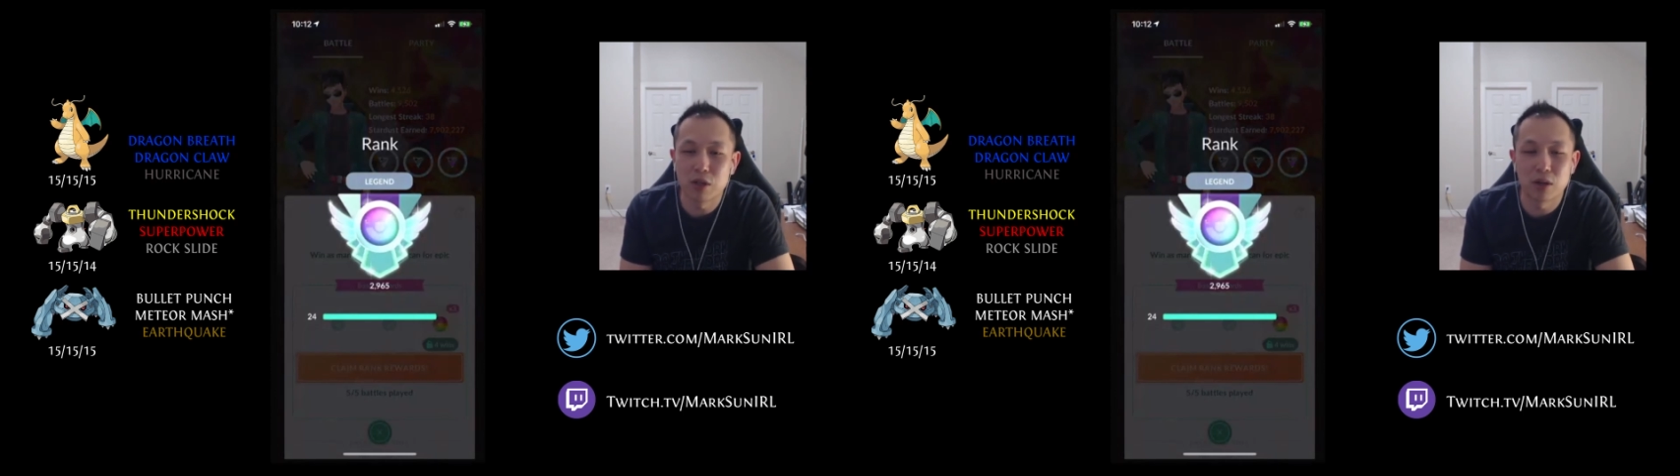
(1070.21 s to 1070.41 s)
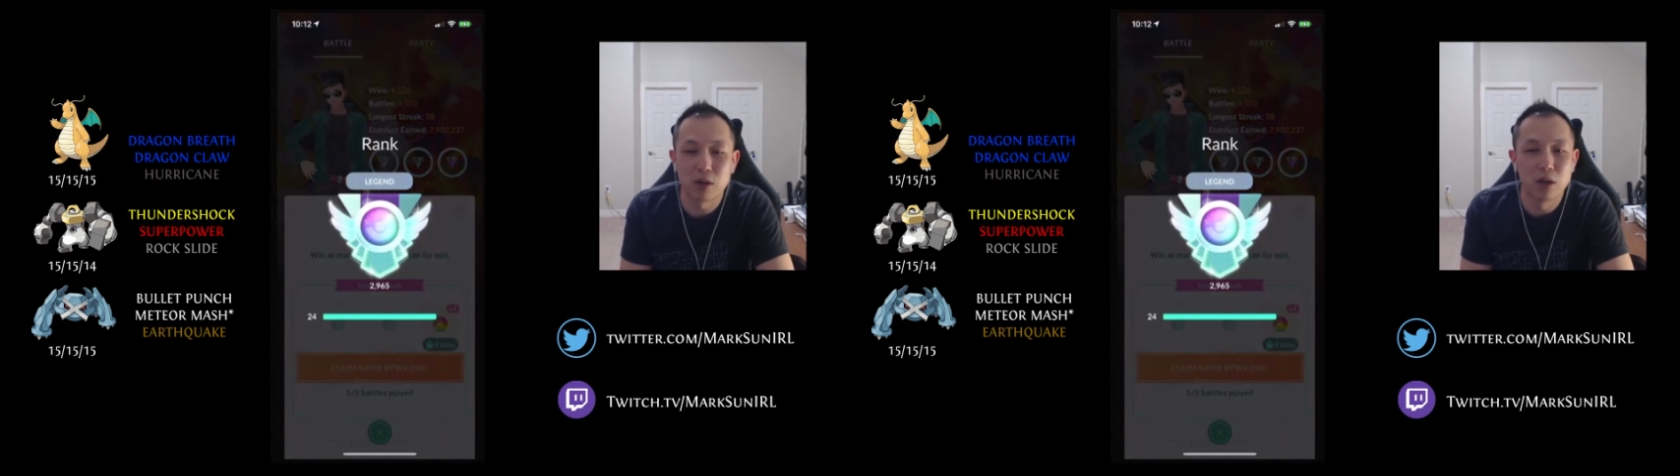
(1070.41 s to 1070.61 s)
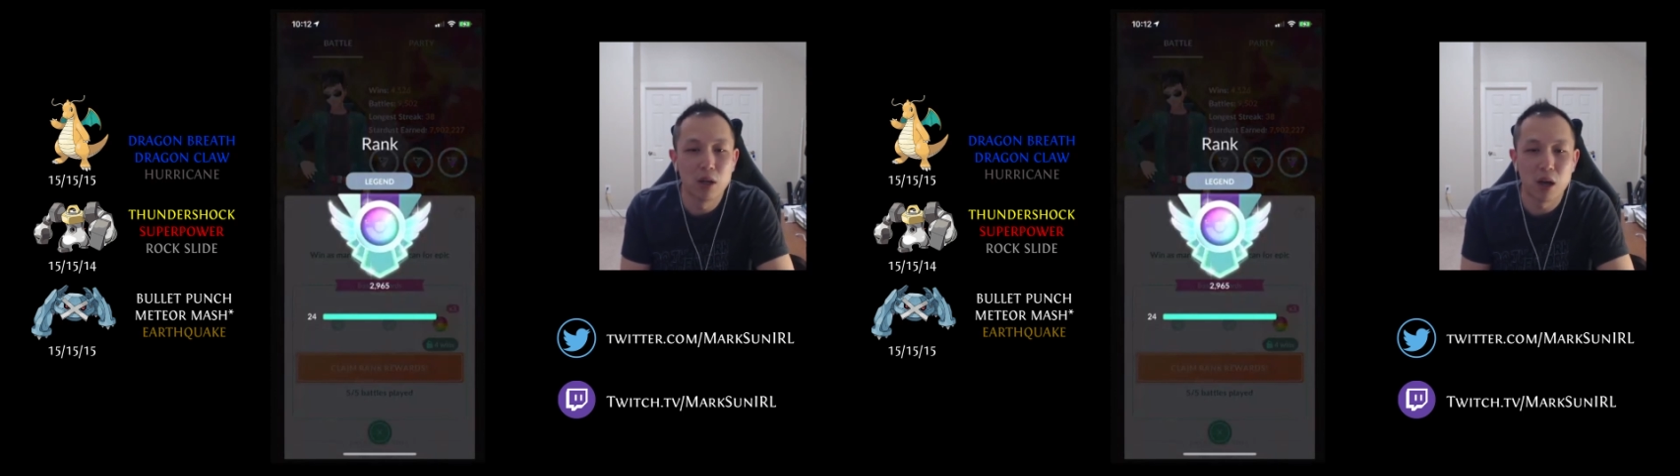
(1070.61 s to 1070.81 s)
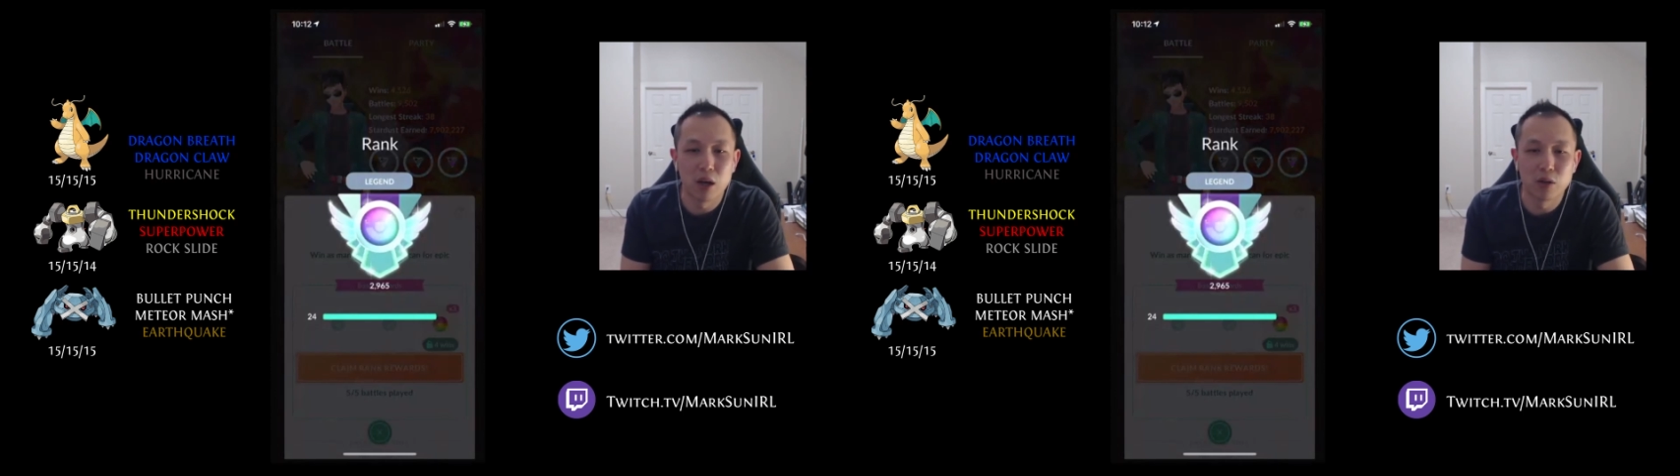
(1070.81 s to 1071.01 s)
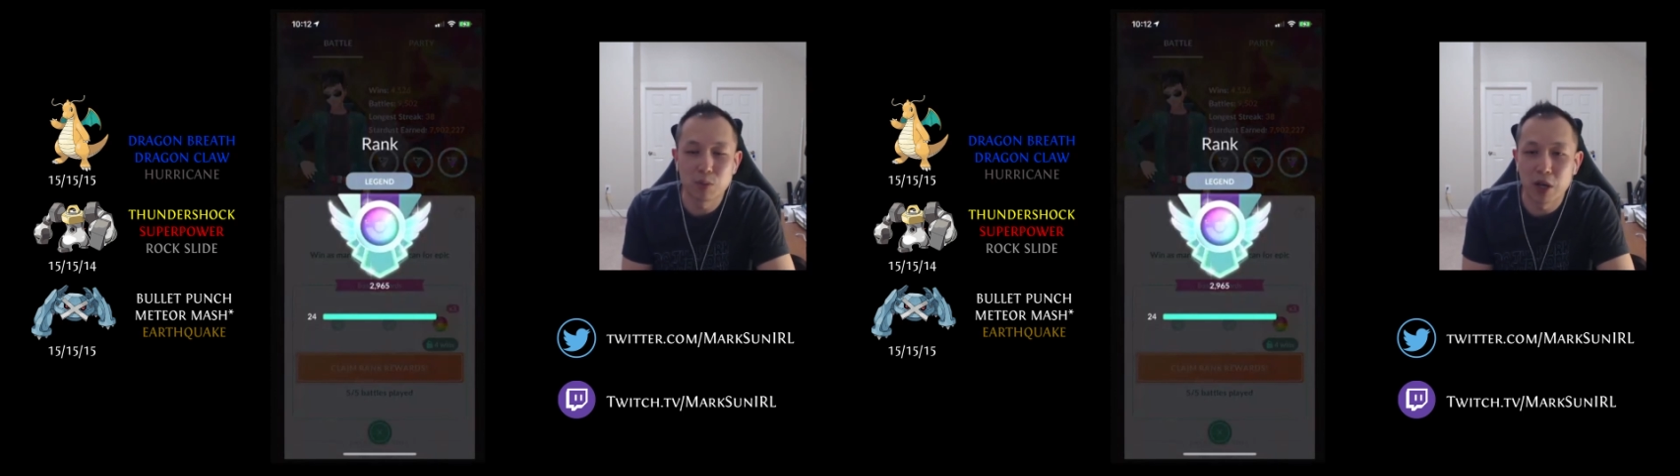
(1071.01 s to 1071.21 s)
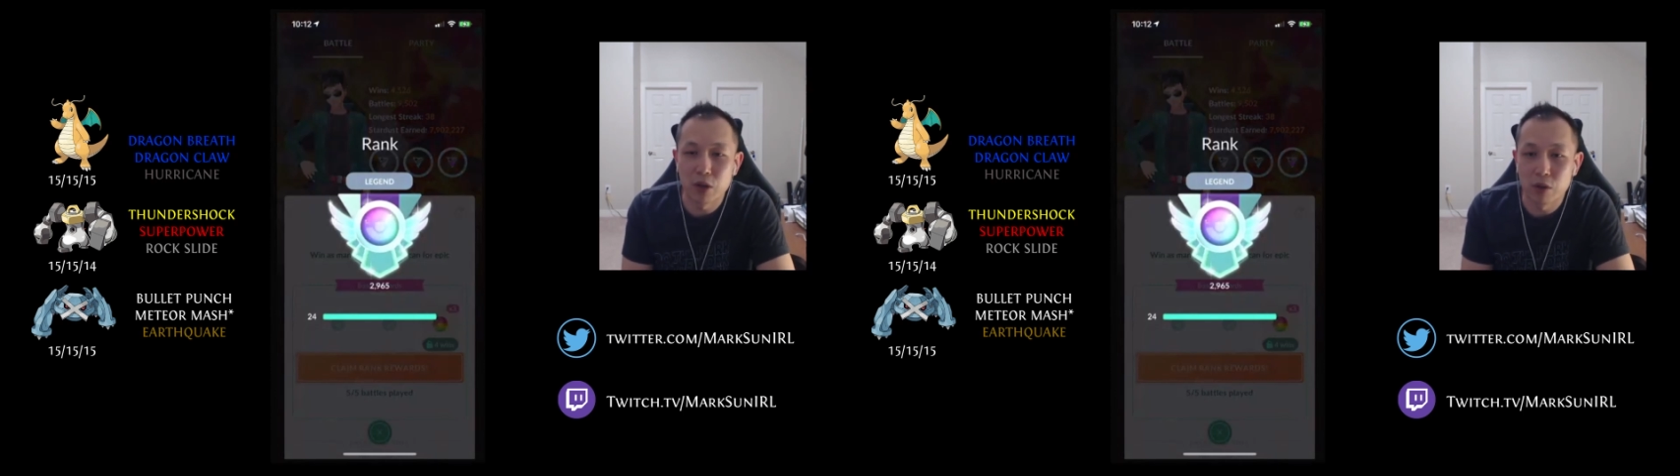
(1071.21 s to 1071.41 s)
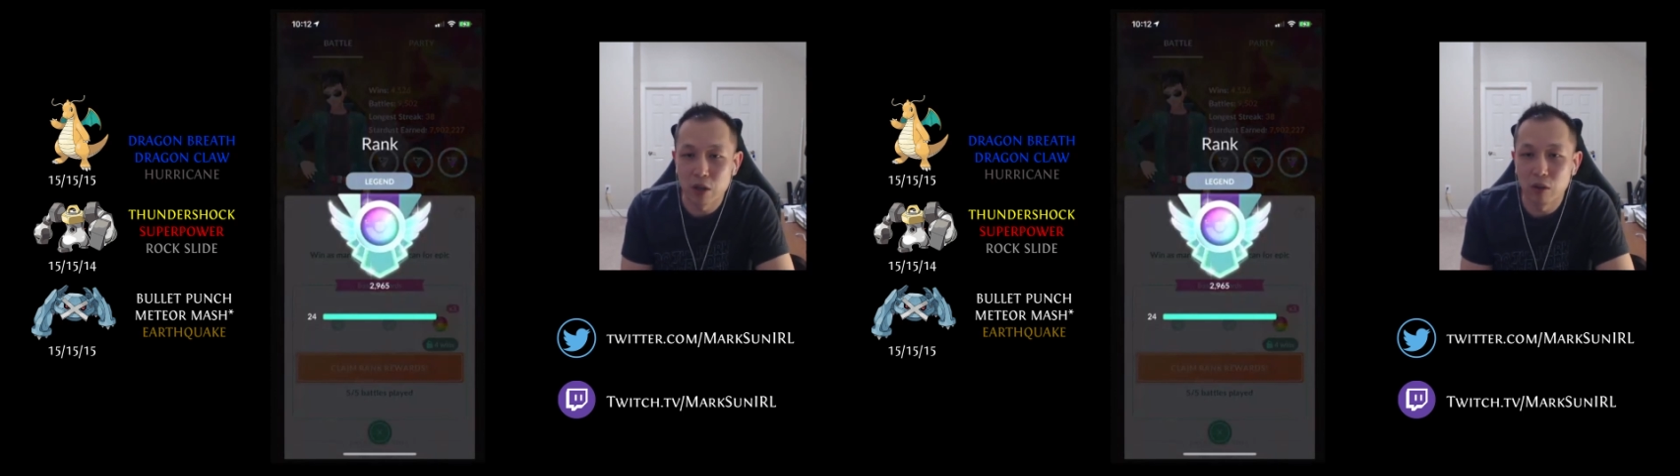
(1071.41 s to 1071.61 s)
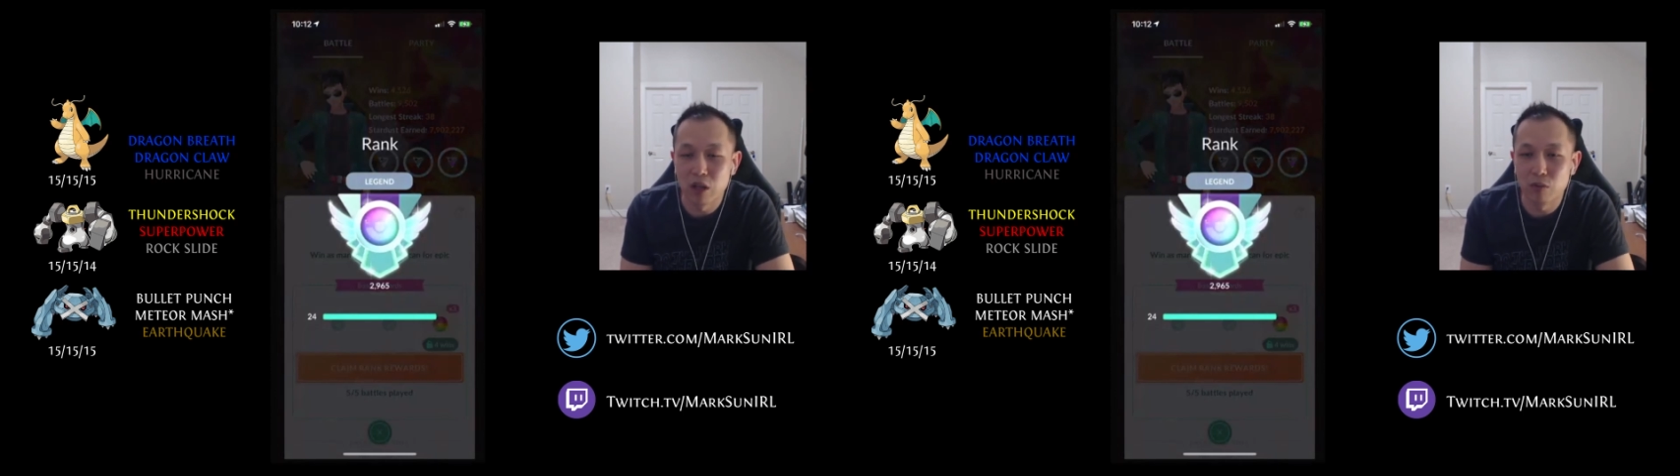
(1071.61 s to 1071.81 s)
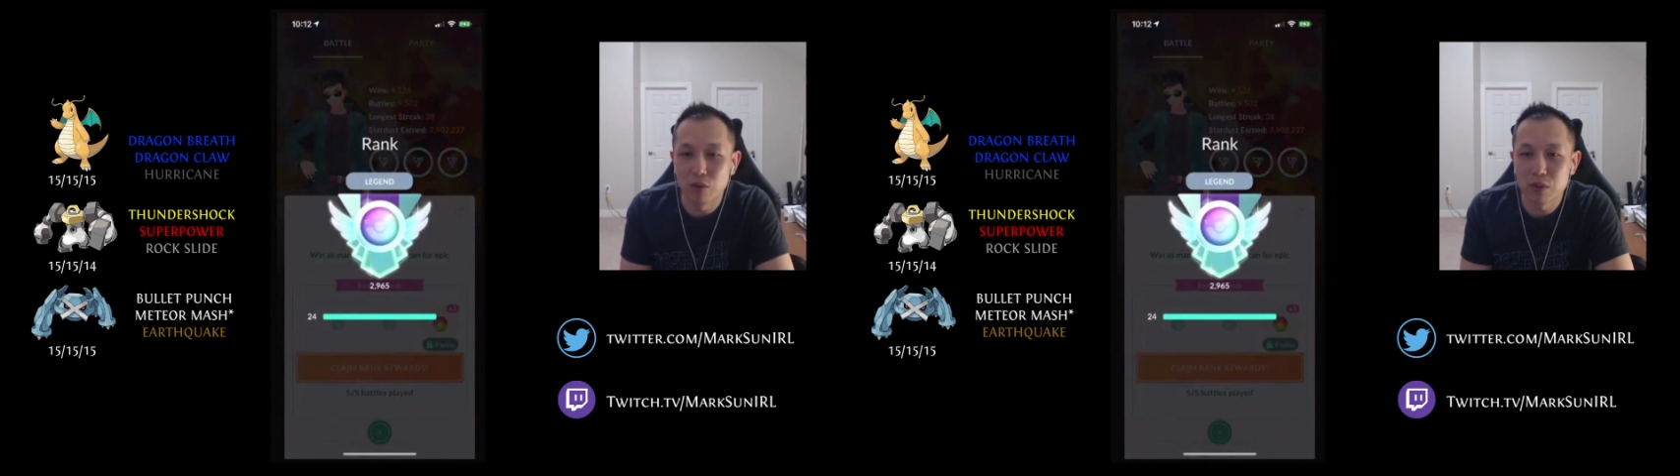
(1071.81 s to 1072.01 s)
here despite your ELO level.